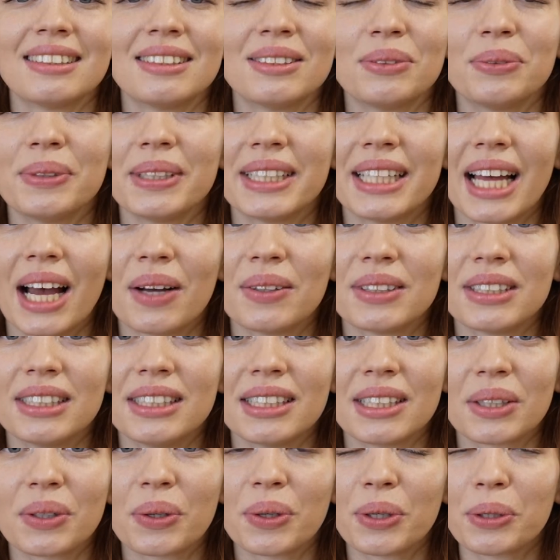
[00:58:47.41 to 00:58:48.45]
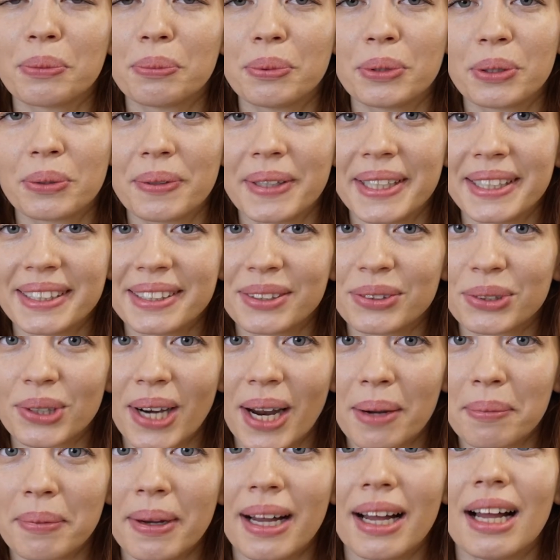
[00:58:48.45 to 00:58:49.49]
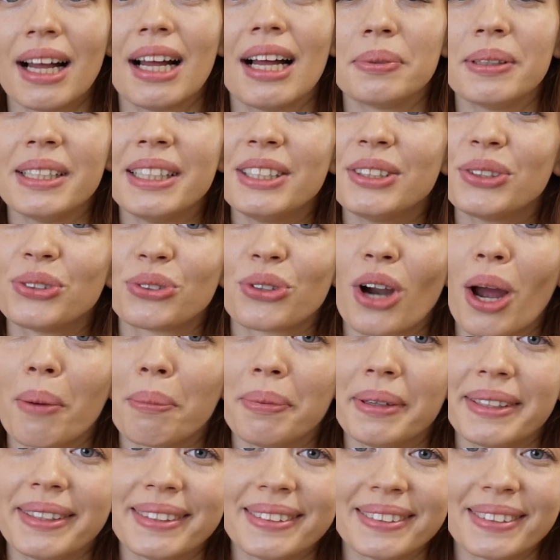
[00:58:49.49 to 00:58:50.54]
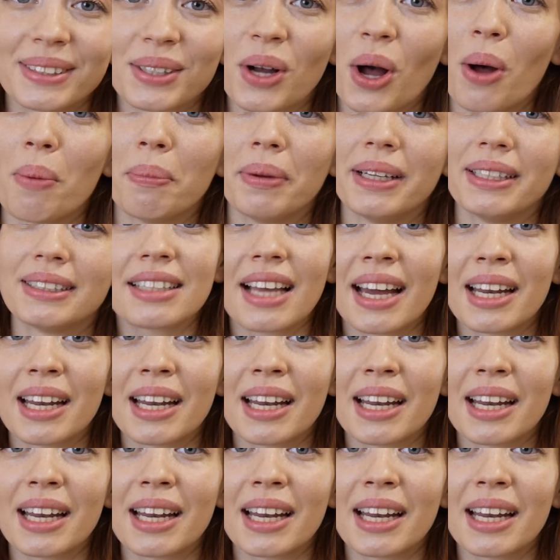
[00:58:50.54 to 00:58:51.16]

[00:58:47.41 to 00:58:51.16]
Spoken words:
without the corporate drama, please drop it in the comments.